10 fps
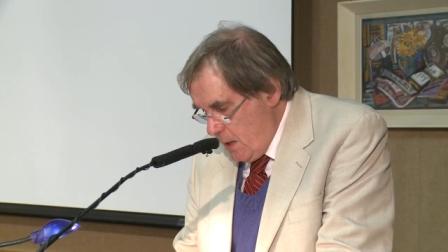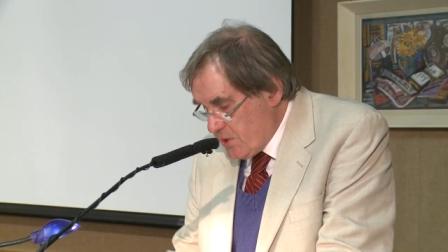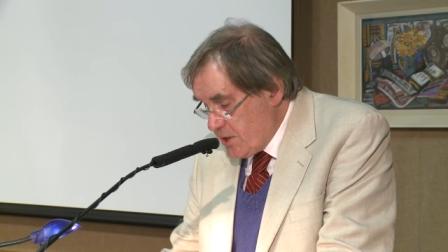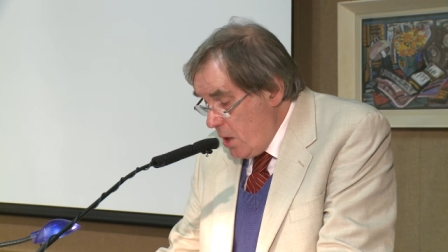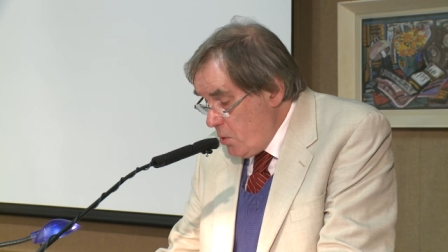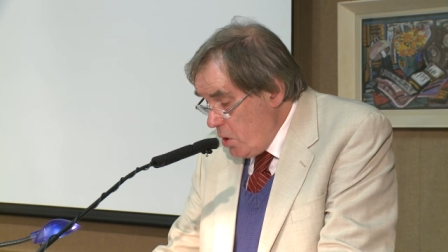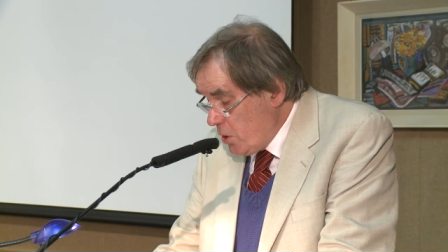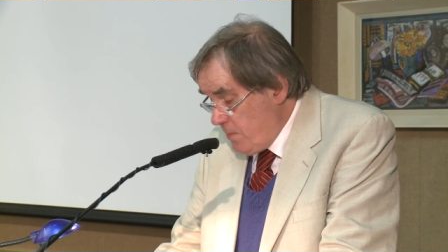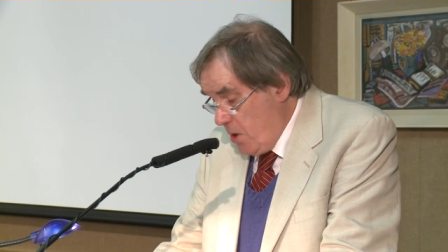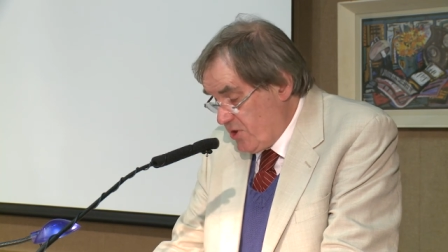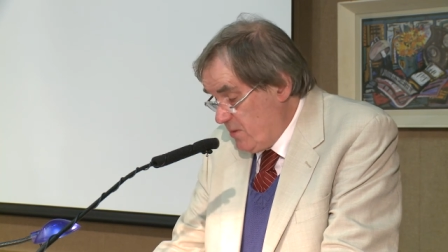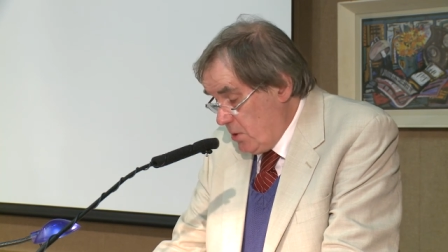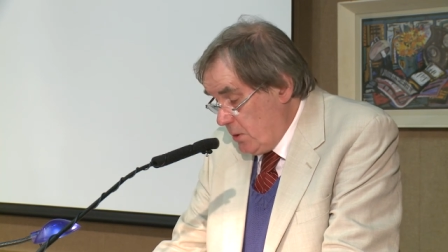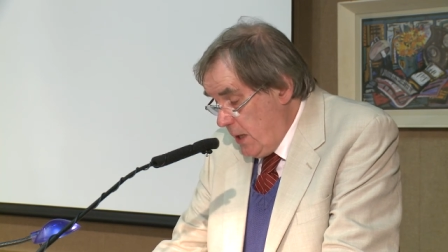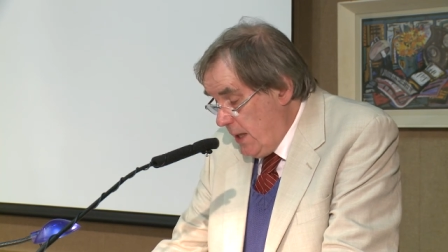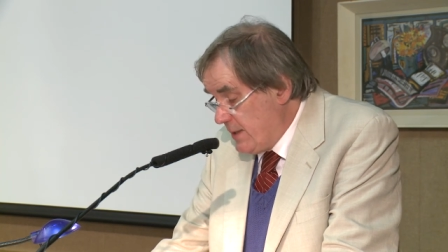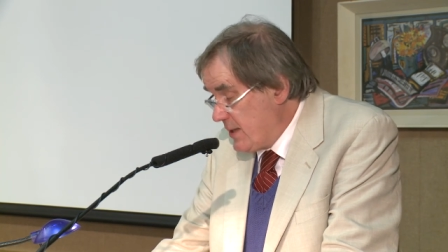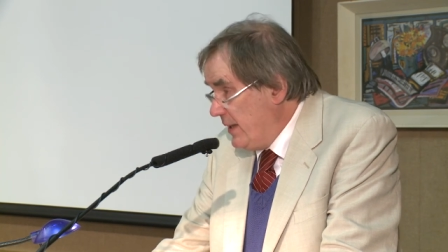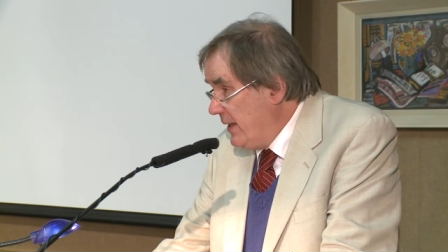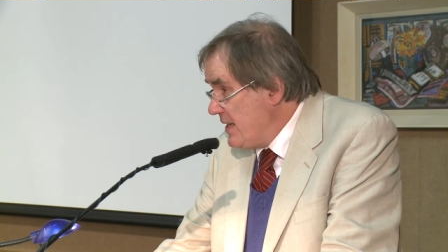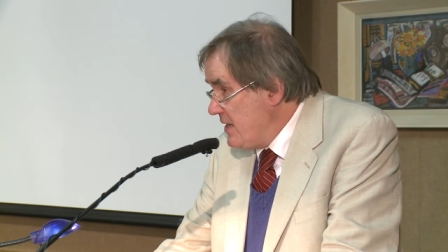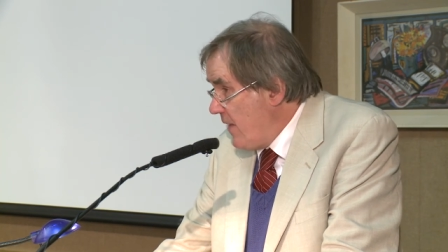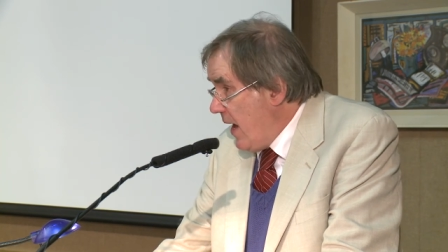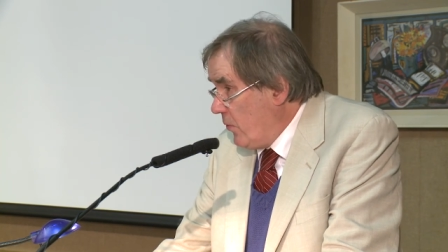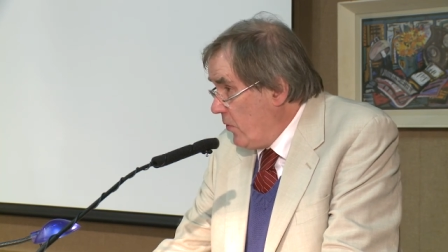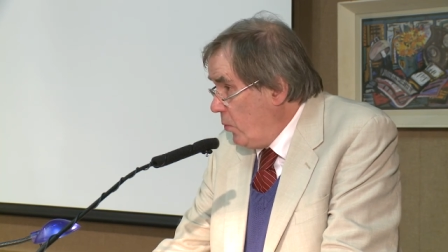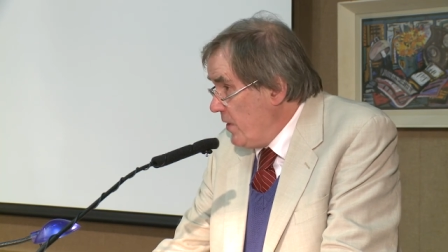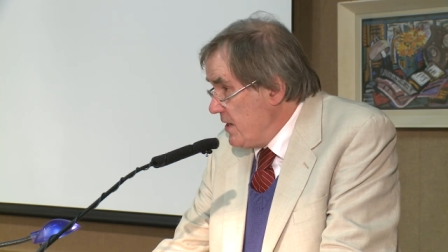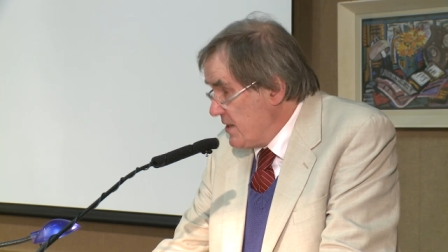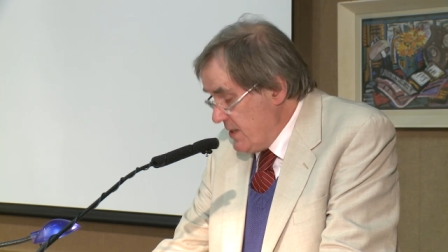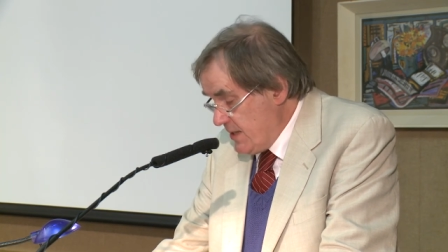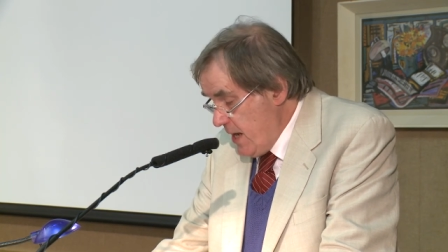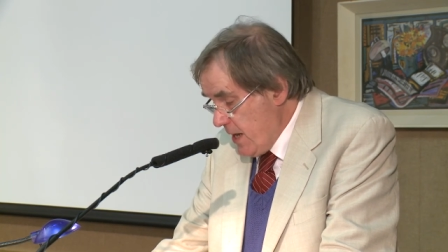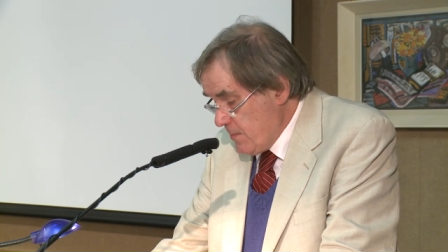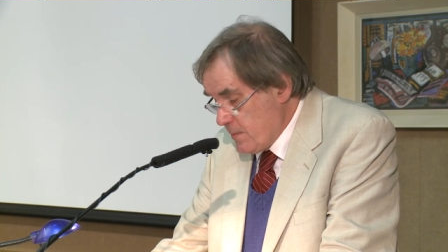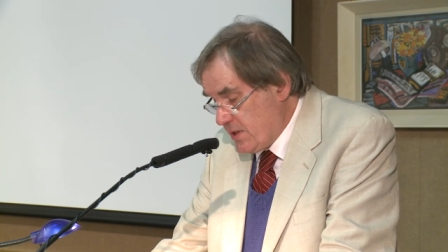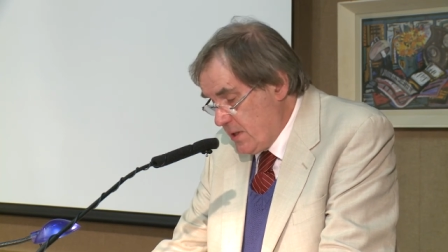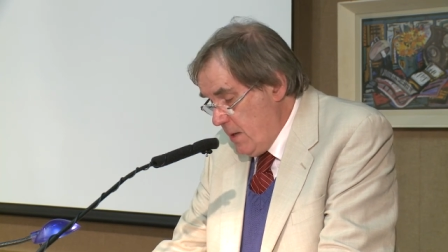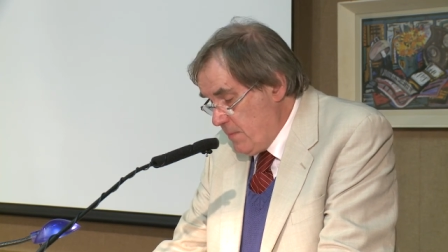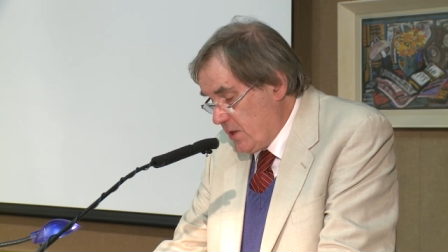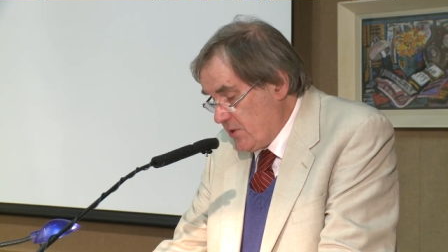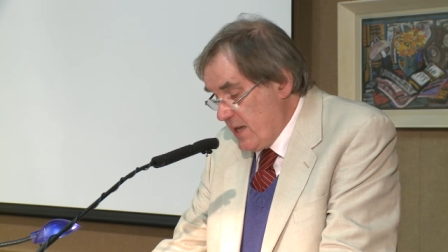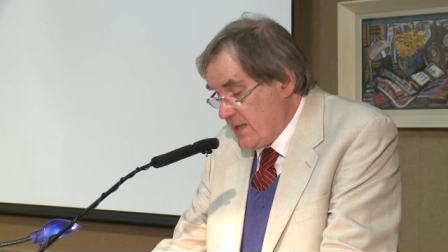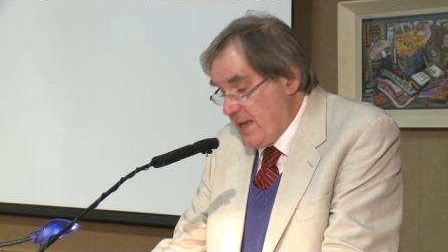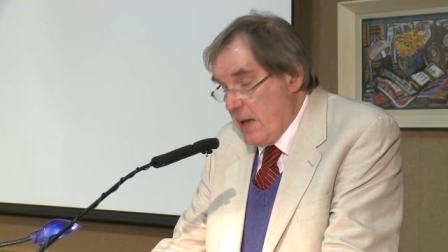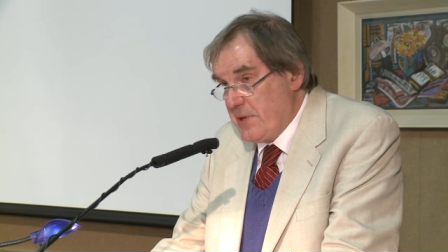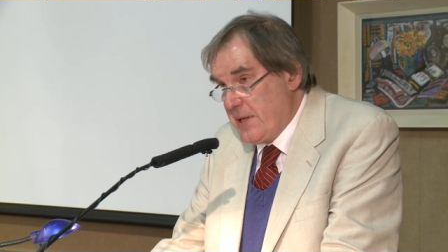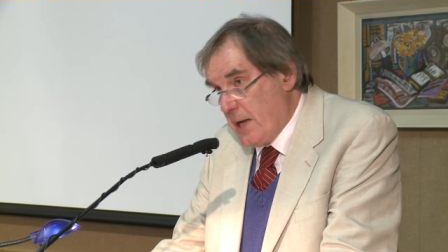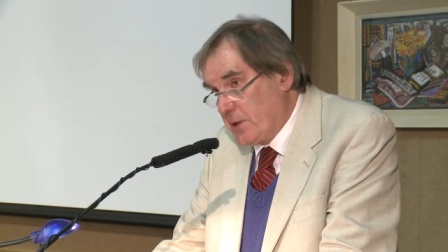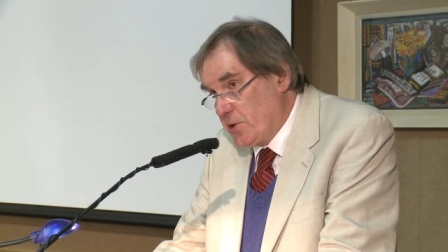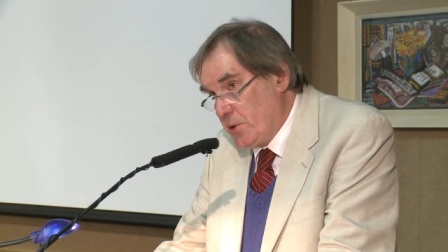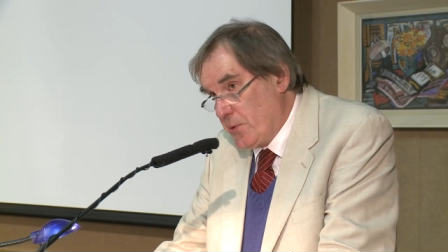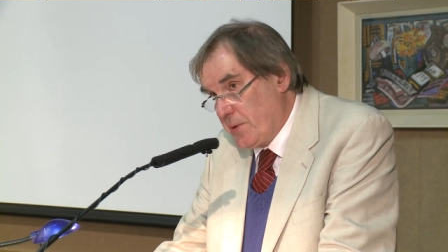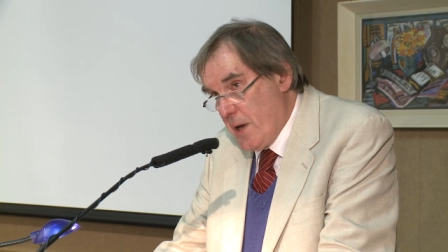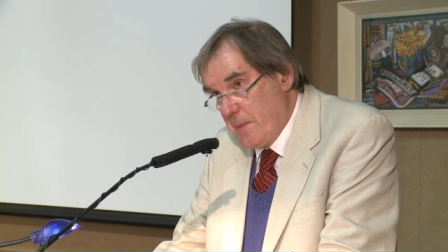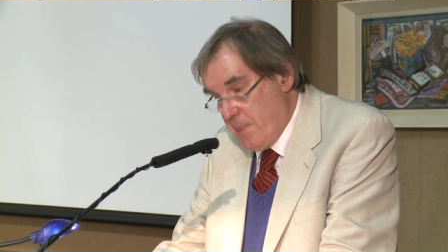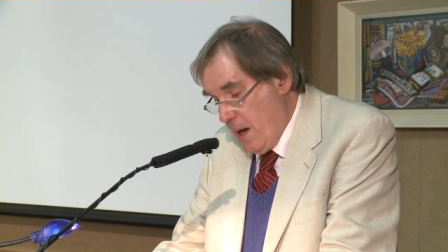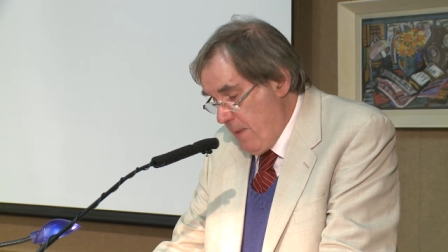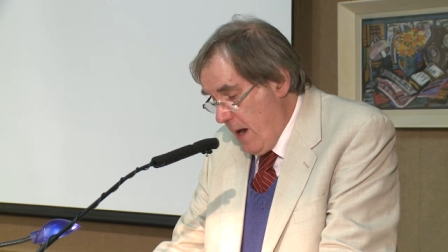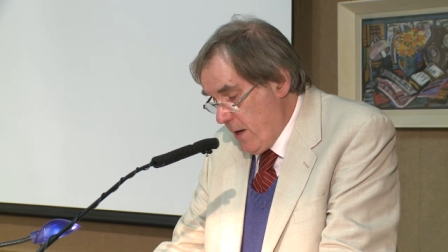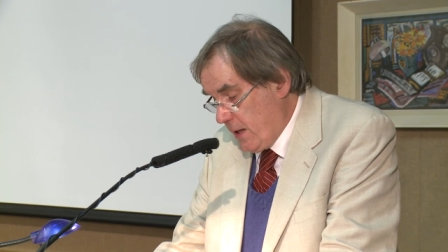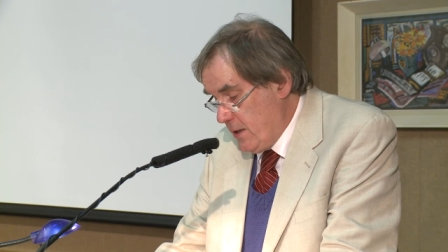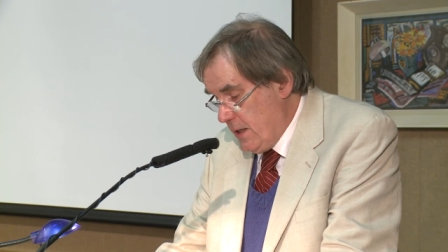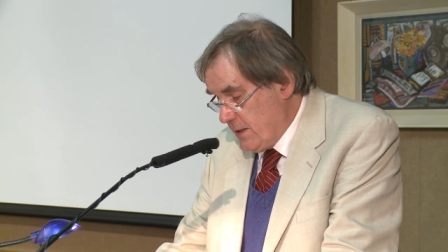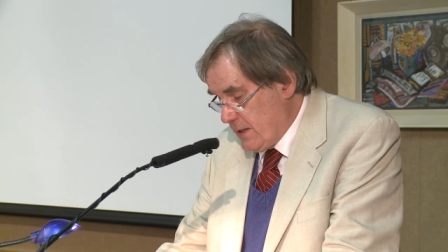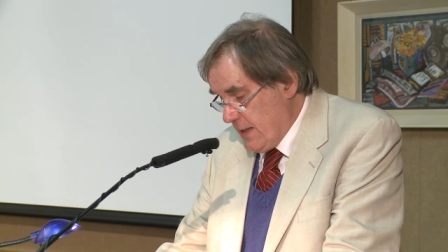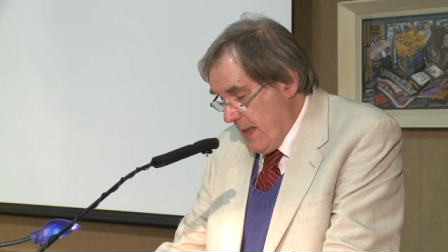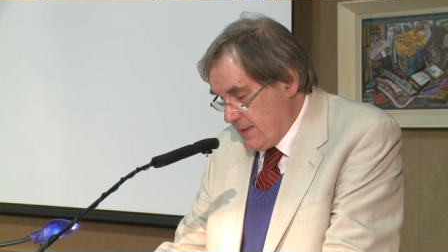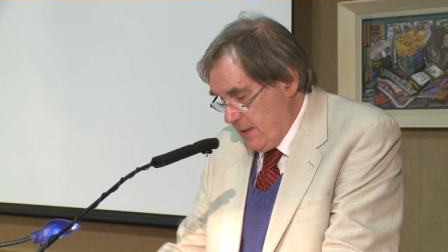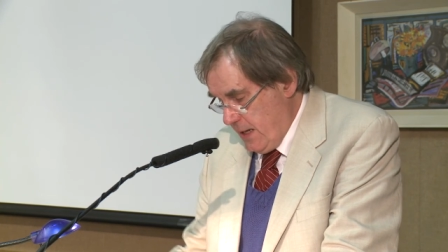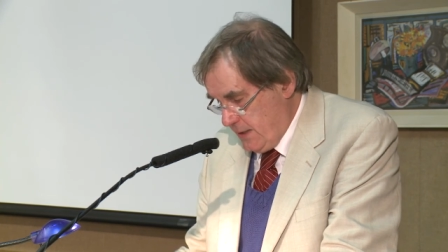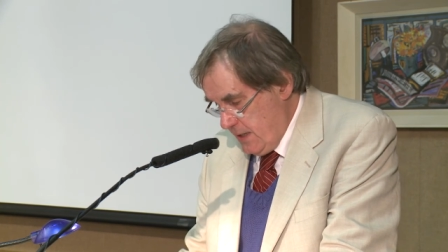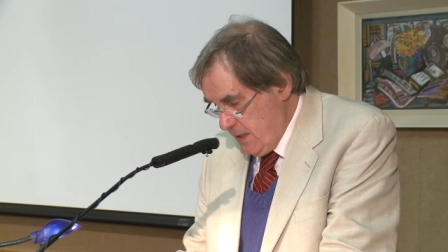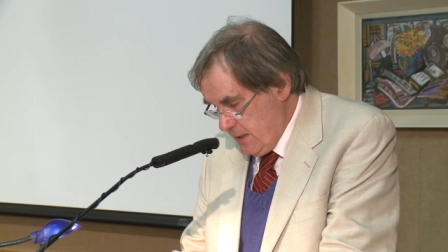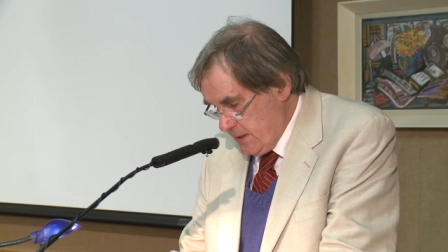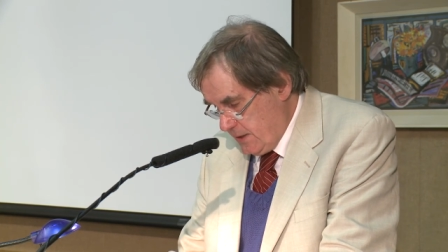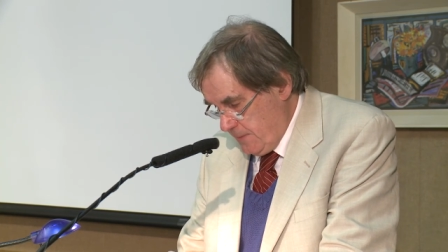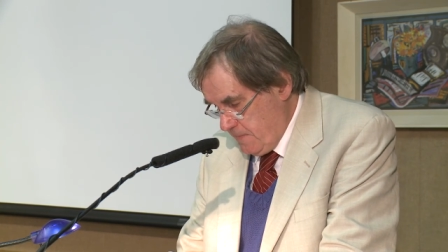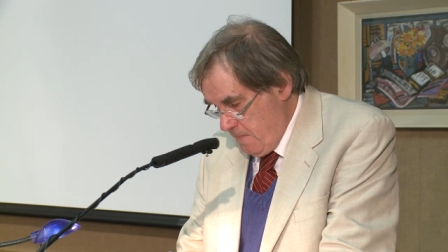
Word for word: It was no longer possible to leave out the witnesses' names because they sounded uncouth and barbaric to Latinate ears.